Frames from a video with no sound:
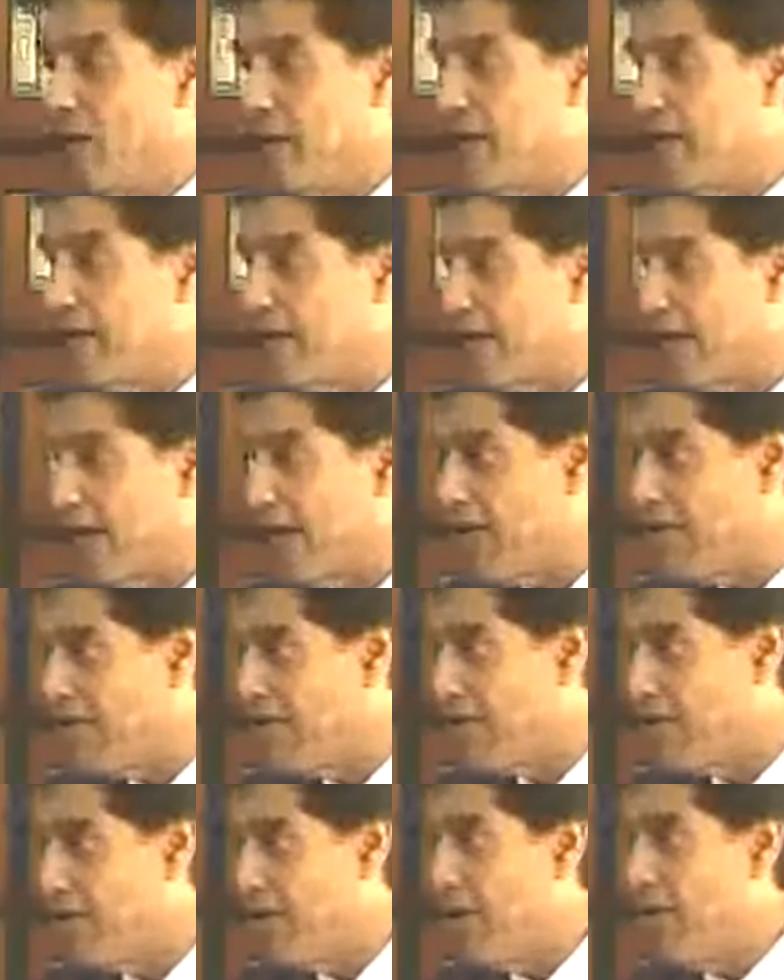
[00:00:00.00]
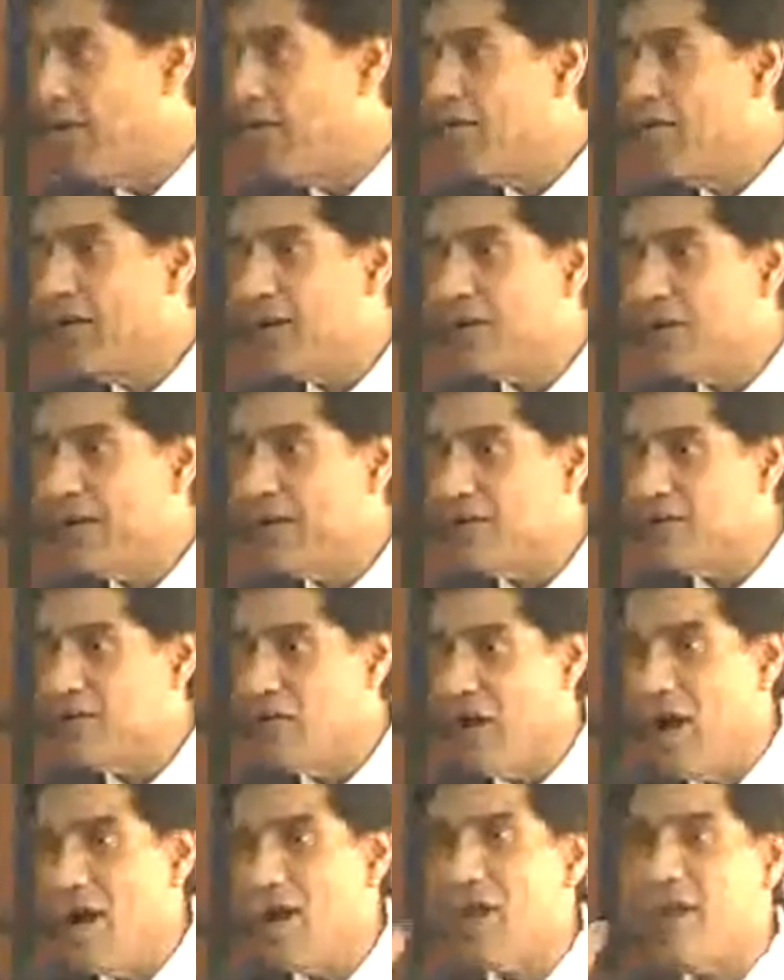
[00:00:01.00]
itself where there is no
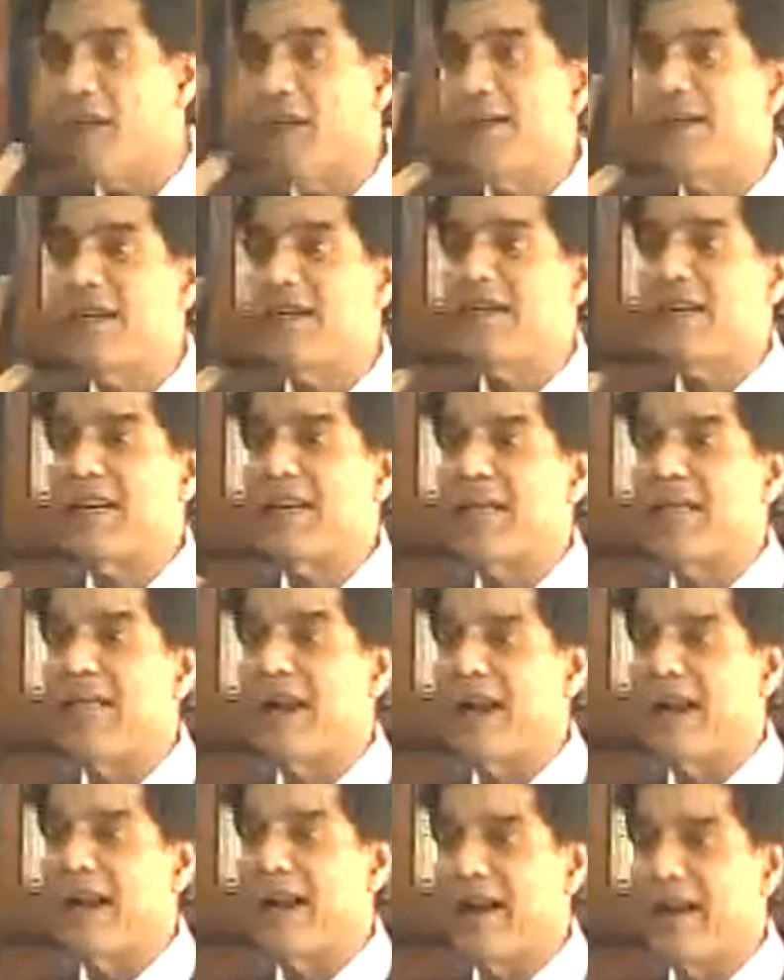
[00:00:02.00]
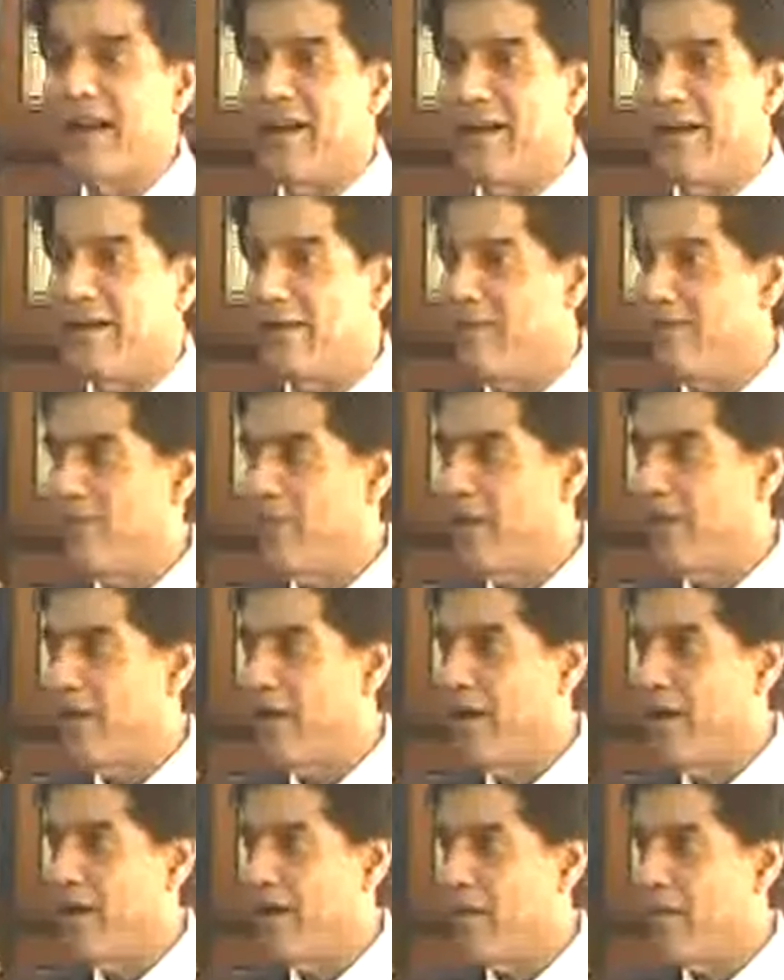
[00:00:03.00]
occupation certificate.
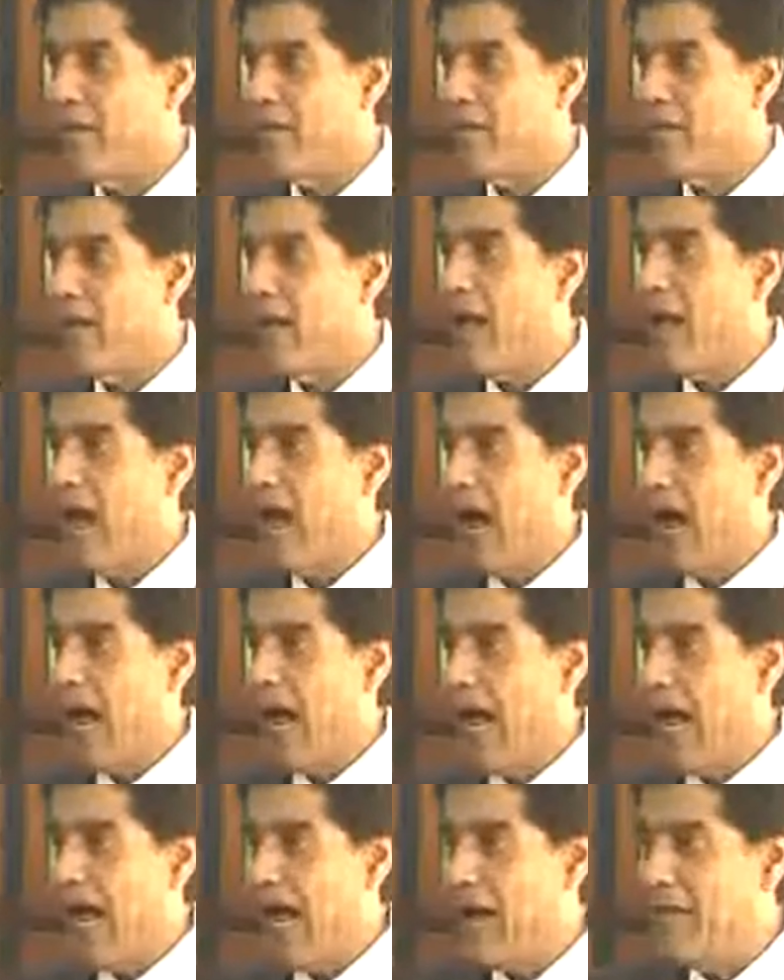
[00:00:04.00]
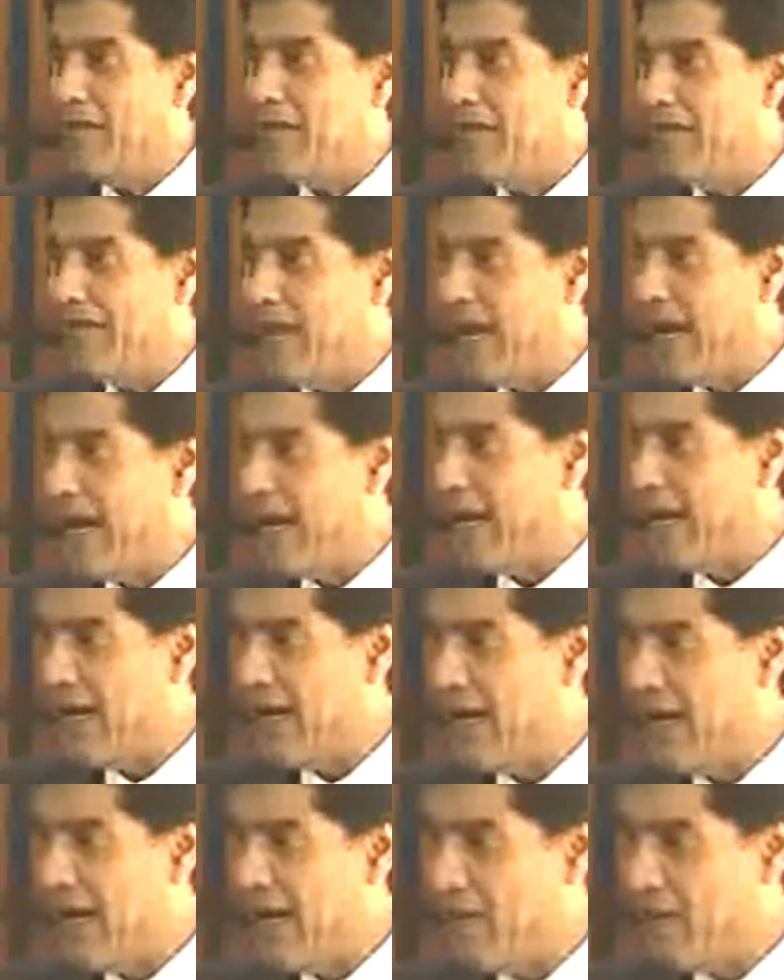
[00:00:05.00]
I am staying in
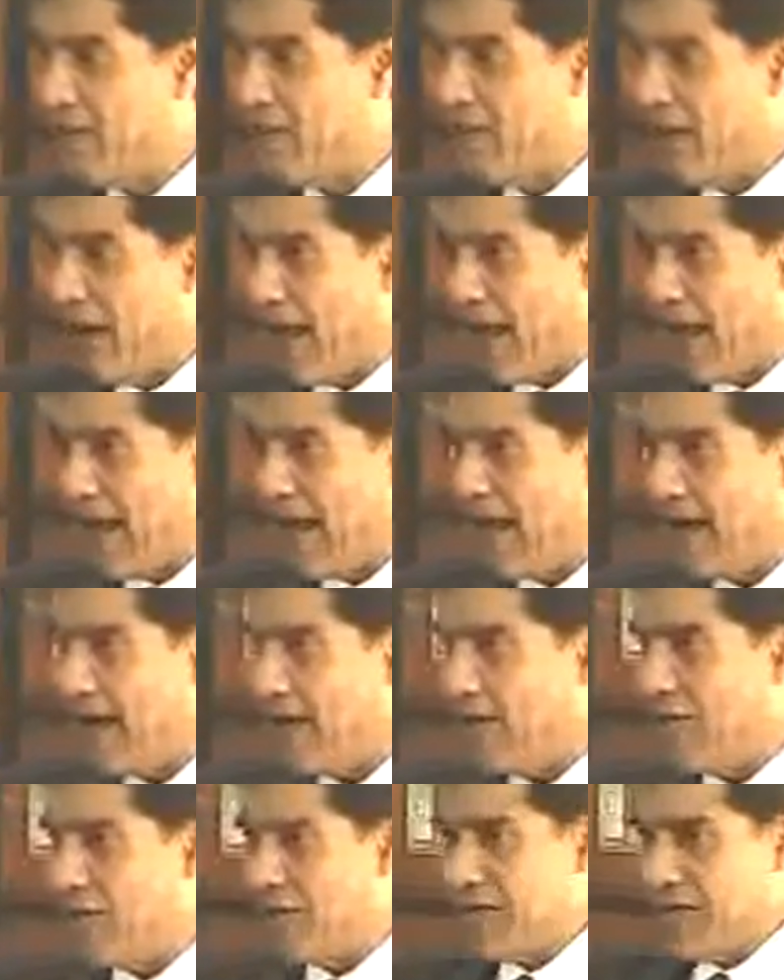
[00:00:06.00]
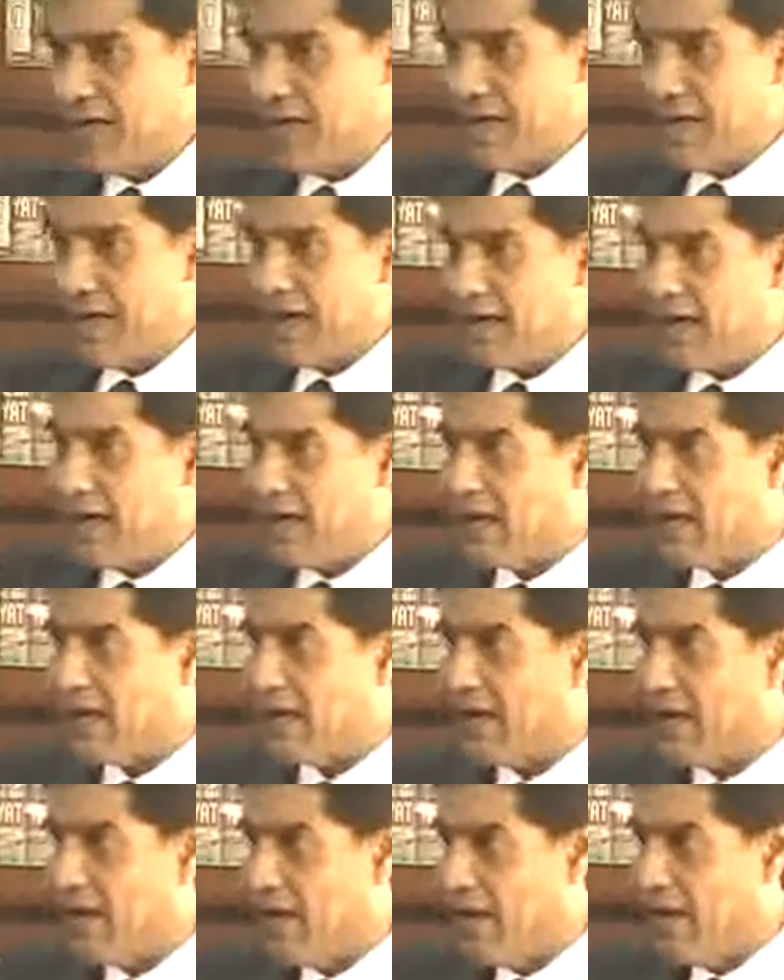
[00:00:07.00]
a flat which is at the
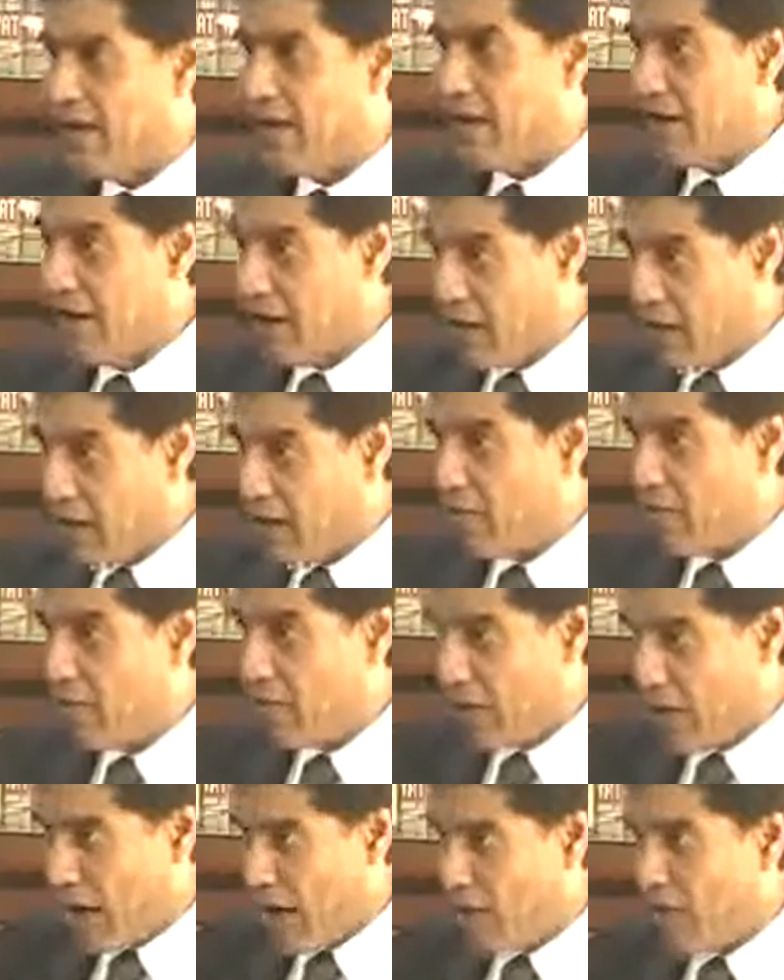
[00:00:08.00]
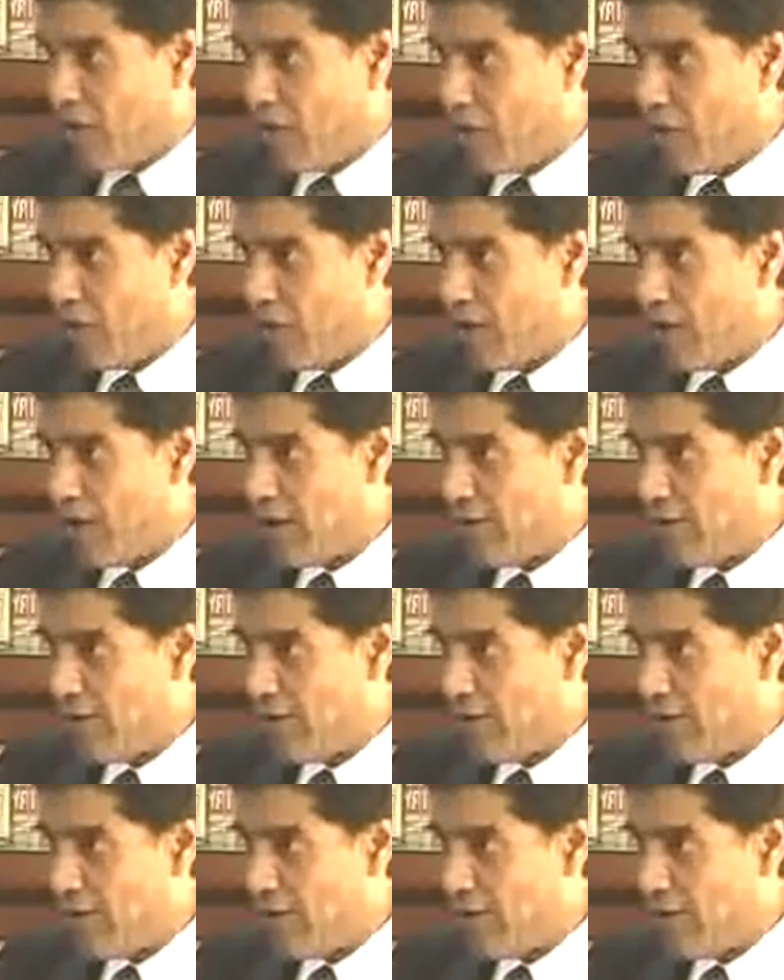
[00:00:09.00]
ground floor,